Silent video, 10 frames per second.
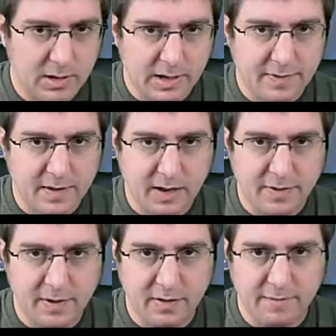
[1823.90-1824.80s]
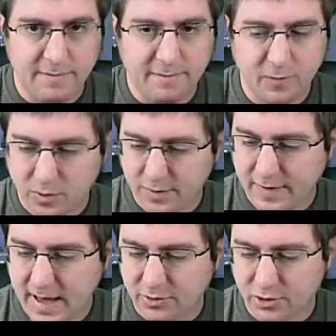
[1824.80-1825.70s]
then I think the fourth
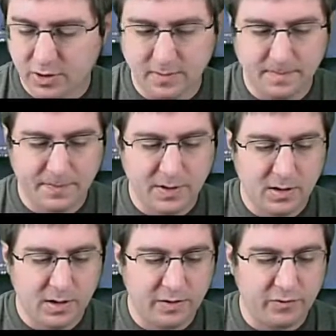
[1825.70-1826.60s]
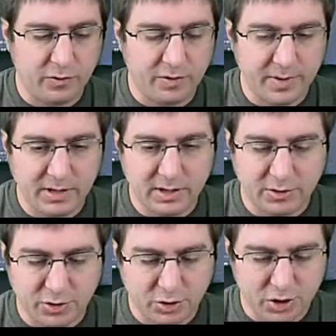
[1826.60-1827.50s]
action is going to be to
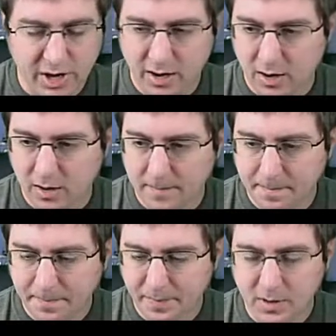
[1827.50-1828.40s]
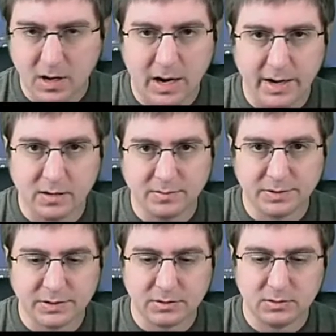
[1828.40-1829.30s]
share
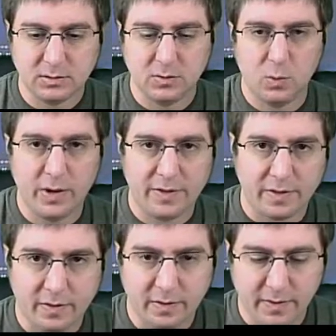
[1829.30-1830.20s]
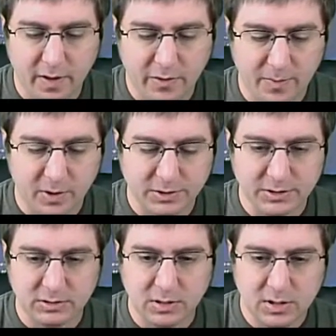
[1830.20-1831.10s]
items with the other
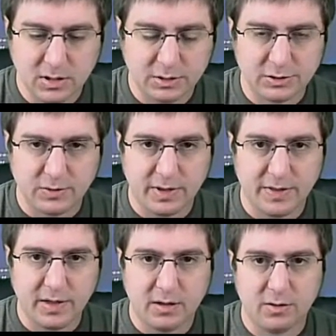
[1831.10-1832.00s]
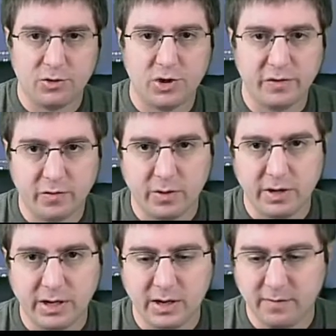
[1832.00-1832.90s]
person. So I think she's going to
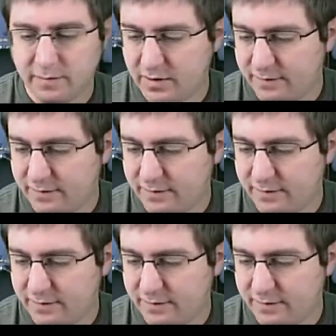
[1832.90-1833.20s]
give the